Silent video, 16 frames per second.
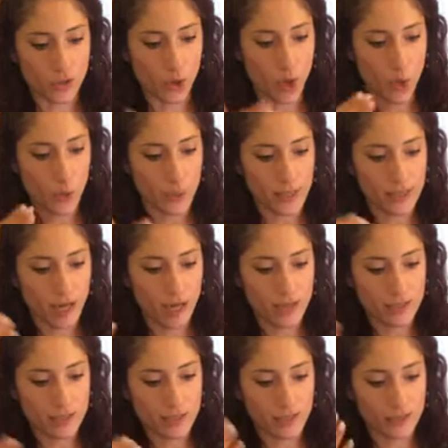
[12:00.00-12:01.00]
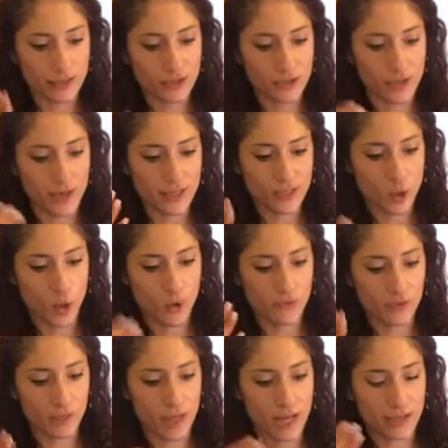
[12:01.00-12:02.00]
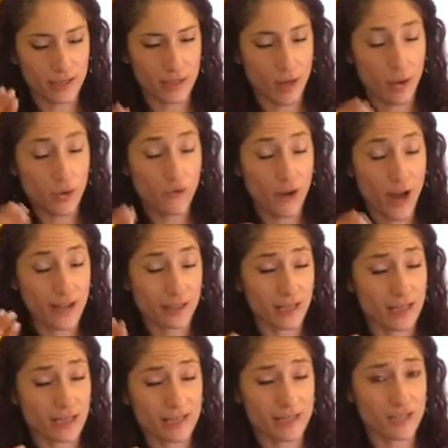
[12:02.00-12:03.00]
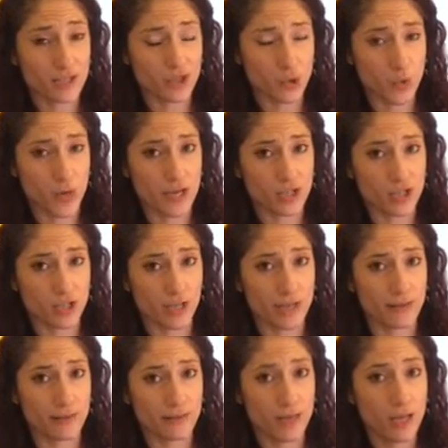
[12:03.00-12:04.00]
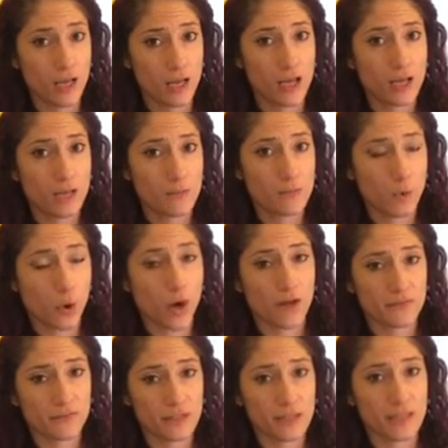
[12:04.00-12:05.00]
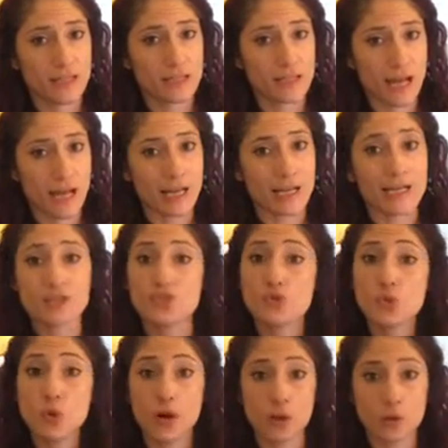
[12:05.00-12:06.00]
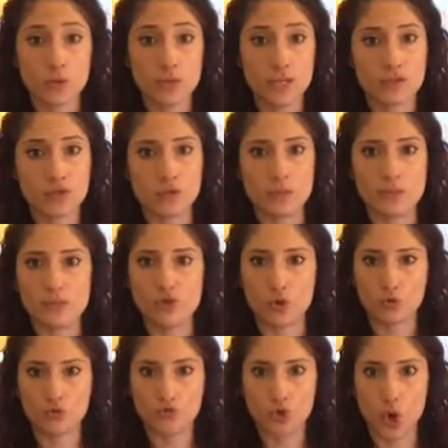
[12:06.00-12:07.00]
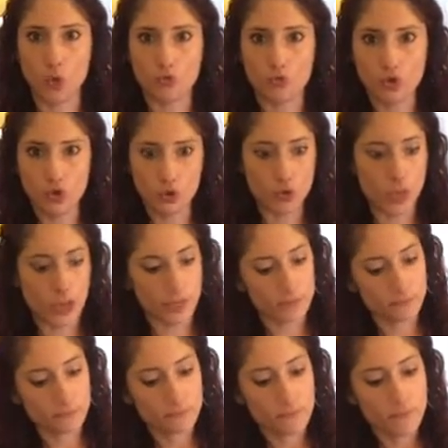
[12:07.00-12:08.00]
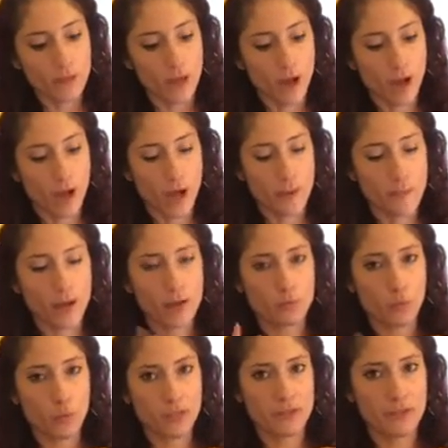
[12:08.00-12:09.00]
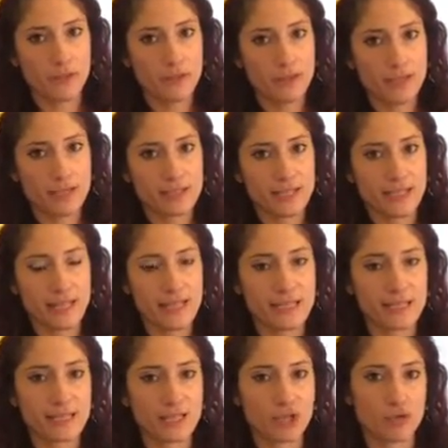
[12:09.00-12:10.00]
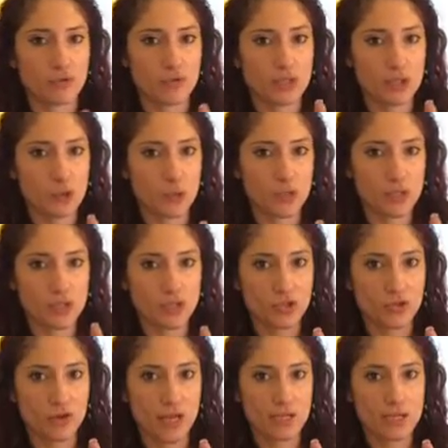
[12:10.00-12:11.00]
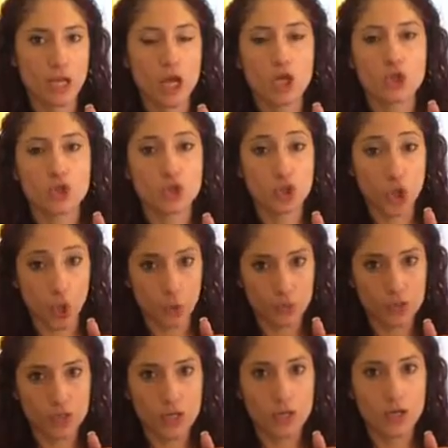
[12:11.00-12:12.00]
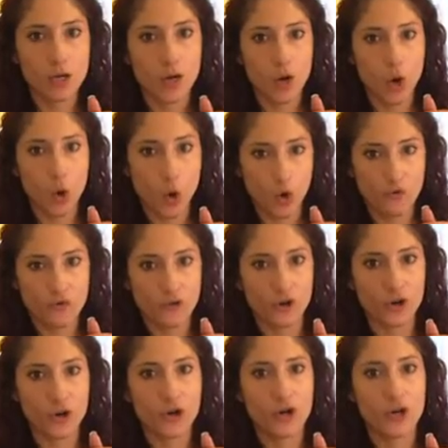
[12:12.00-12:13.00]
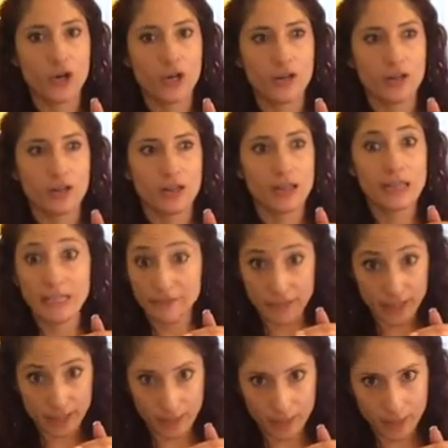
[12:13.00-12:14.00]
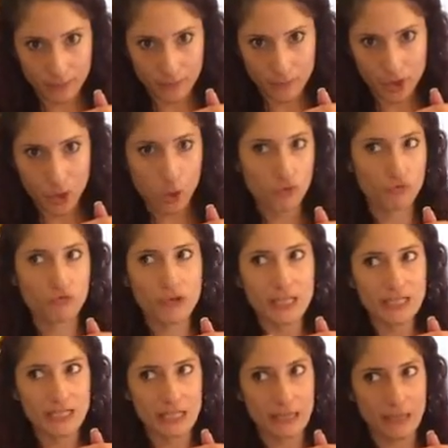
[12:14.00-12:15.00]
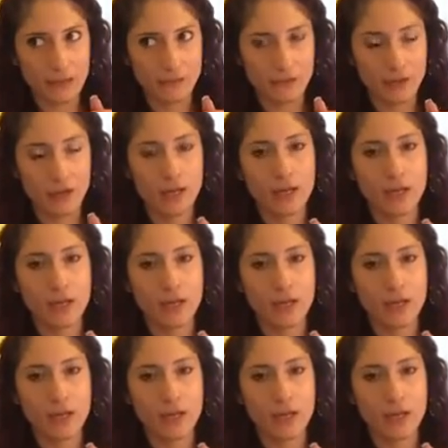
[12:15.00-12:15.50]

You're always constantly trying to overanalyze a situation, and more often than not, it's to our own detriment, so don't do that. And one of the things that he said to reduce the stress, don't overlive it. Don't relive